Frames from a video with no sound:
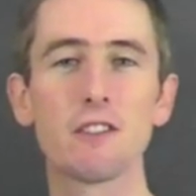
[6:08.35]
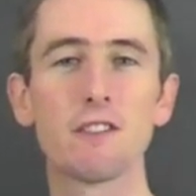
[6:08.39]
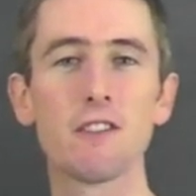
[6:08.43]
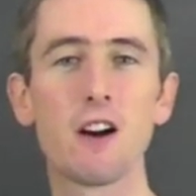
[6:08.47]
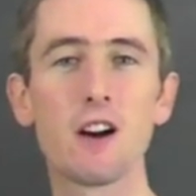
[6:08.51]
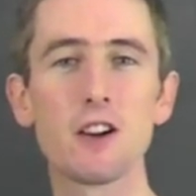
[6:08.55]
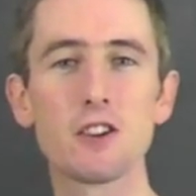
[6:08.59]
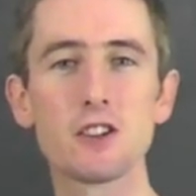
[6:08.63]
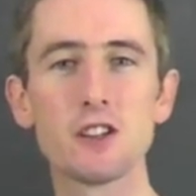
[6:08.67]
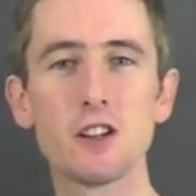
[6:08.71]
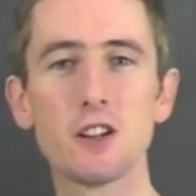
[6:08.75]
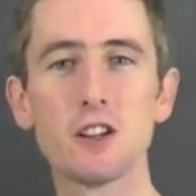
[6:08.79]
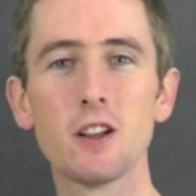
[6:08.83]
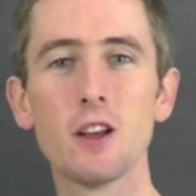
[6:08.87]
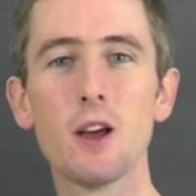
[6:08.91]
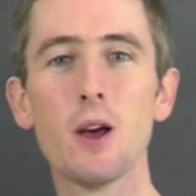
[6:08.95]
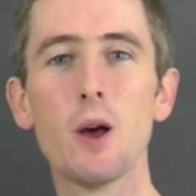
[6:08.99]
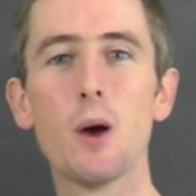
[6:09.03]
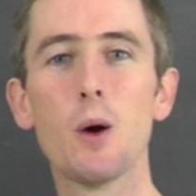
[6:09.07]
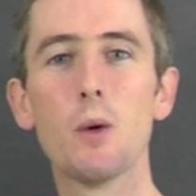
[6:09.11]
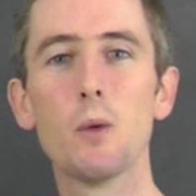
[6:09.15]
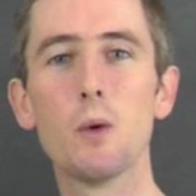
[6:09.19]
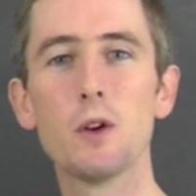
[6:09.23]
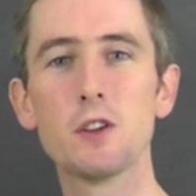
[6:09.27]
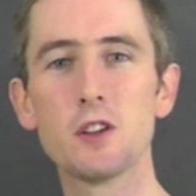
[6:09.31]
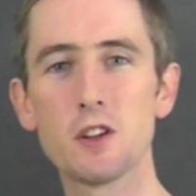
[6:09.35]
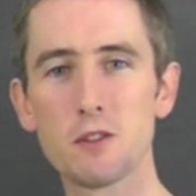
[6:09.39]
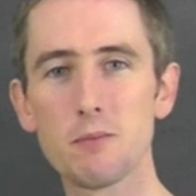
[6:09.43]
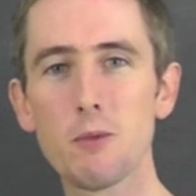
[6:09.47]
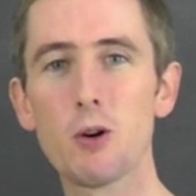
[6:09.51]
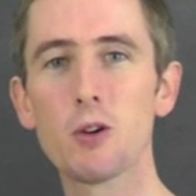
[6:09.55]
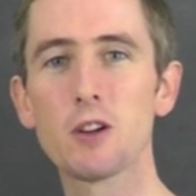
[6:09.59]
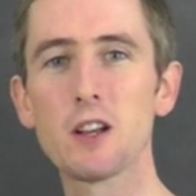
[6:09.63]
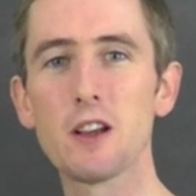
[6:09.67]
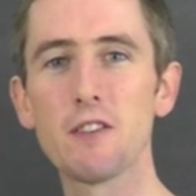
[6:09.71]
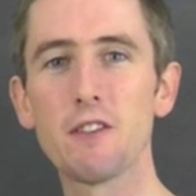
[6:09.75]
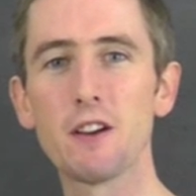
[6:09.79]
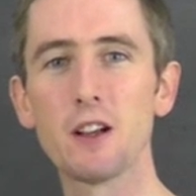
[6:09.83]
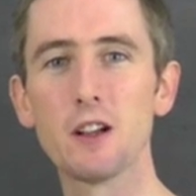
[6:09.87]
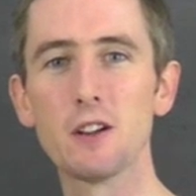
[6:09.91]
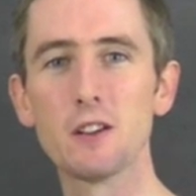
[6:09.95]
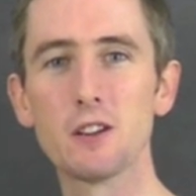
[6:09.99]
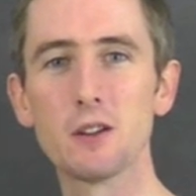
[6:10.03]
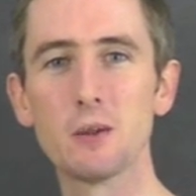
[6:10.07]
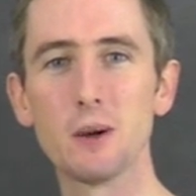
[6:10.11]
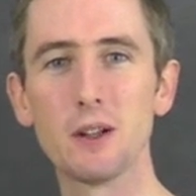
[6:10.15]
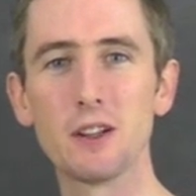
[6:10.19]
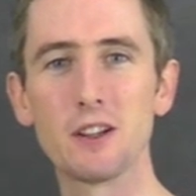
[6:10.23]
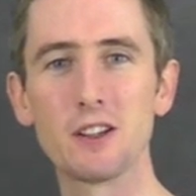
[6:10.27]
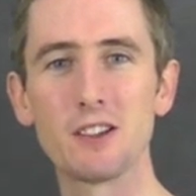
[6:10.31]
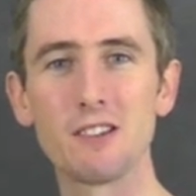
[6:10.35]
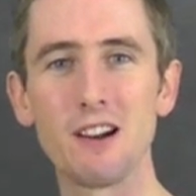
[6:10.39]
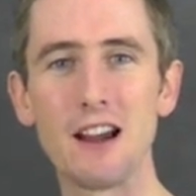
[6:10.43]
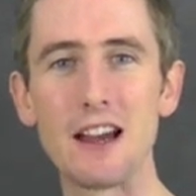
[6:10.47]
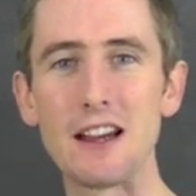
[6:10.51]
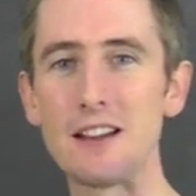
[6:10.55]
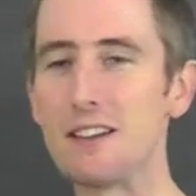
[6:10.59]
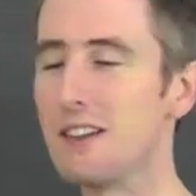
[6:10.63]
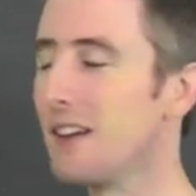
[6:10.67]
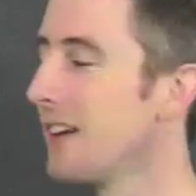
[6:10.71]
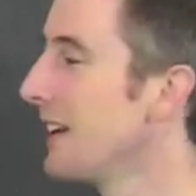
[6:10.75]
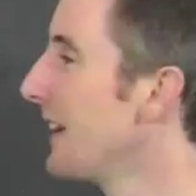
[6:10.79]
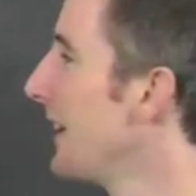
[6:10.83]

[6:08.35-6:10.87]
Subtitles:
function which is more difficult to integrate.